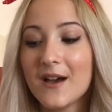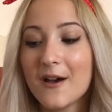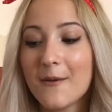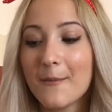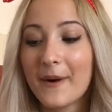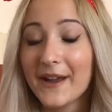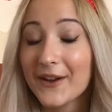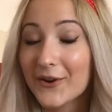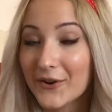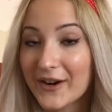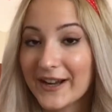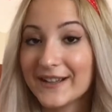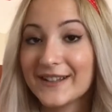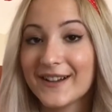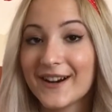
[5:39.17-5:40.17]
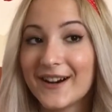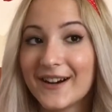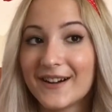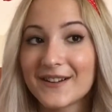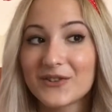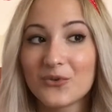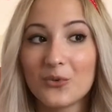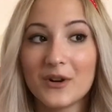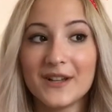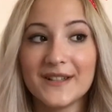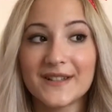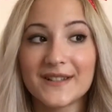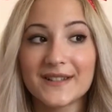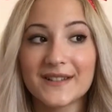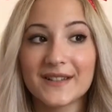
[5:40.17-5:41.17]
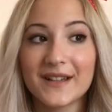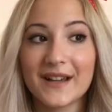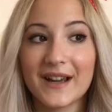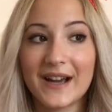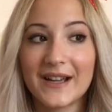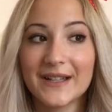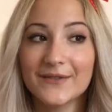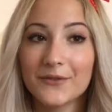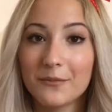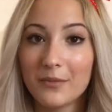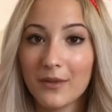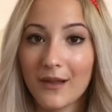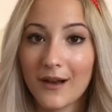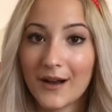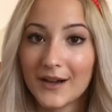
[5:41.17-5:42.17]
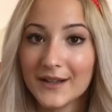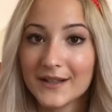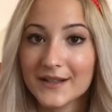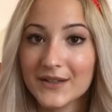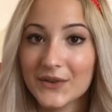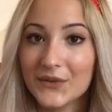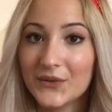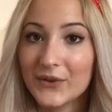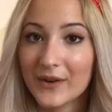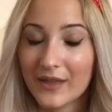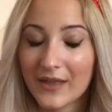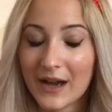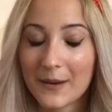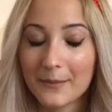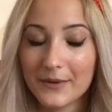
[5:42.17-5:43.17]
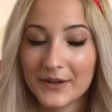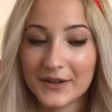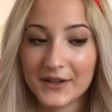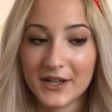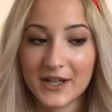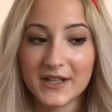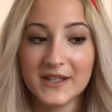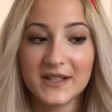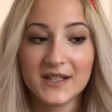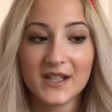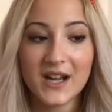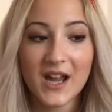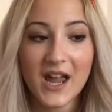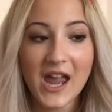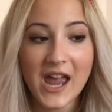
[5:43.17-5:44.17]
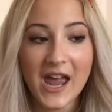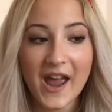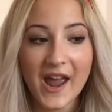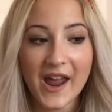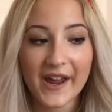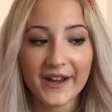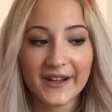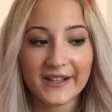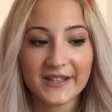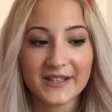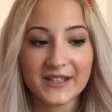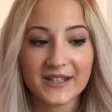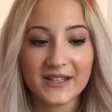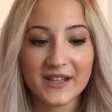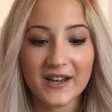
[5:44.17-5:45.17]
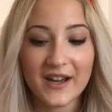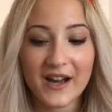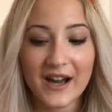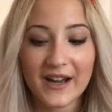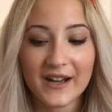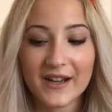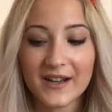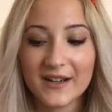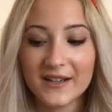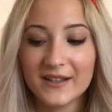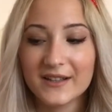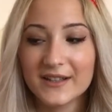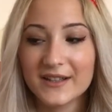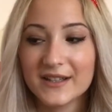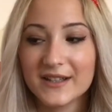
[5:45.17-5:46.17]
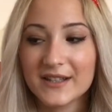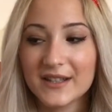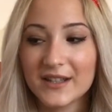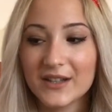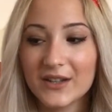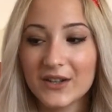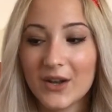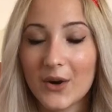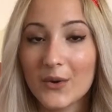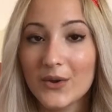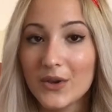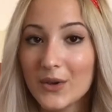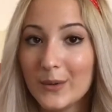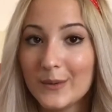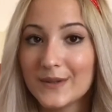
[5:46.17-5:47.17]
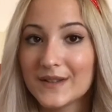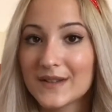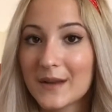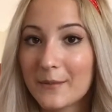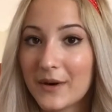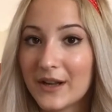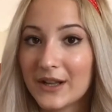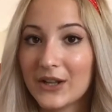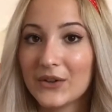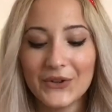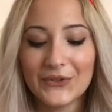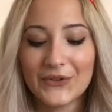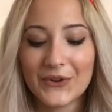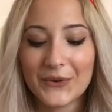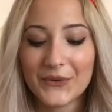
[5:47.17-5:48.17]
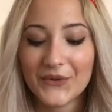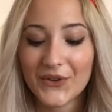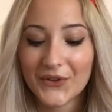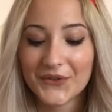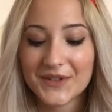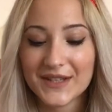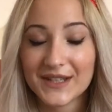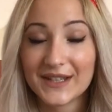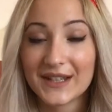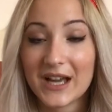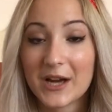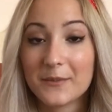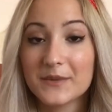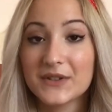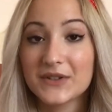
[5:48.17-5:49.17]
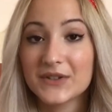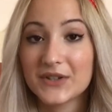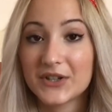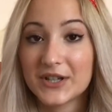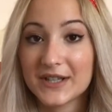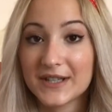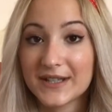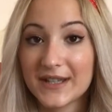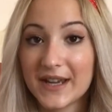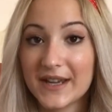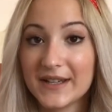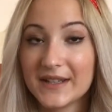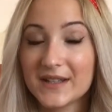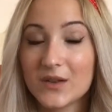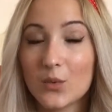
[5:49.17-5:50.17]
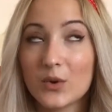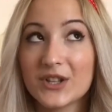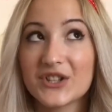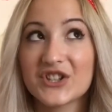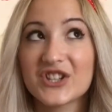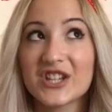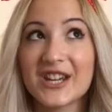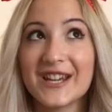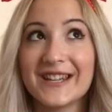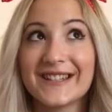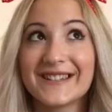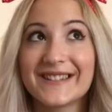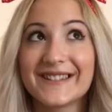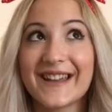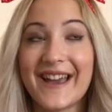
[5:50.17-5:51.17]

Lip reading: my credit card was kind of blocked for that period, and I couldn't use the money from 15 up to 30 days, which is